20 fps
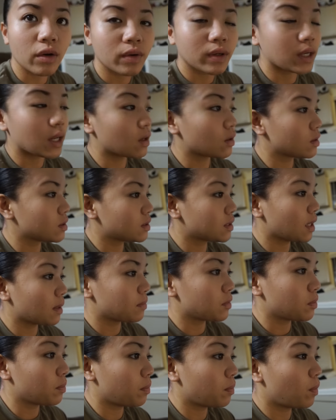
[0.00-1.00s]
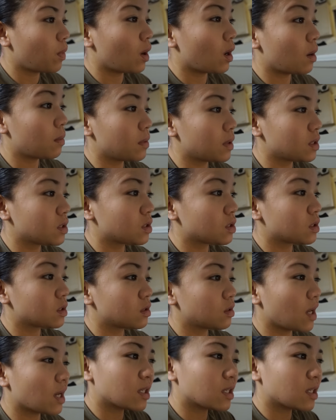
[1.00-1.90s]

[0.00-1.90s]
Right now it's time to publish.